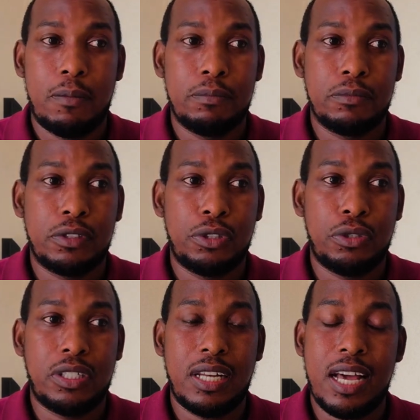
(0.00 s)

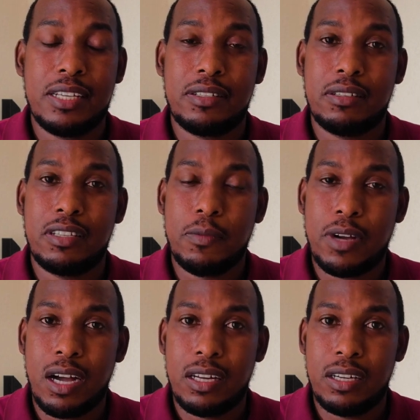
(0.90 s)
to utilize the
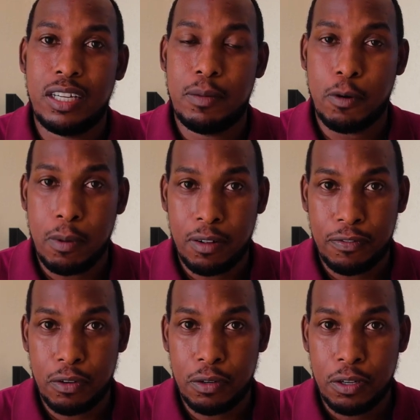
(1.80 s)
SIM card in a
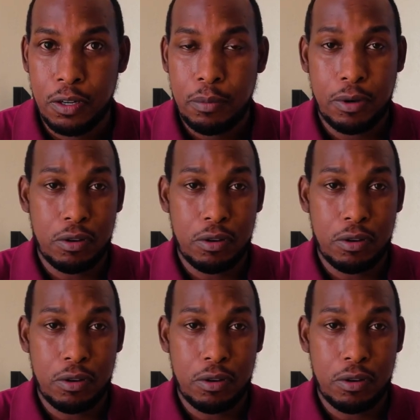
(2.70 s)
mobile phone,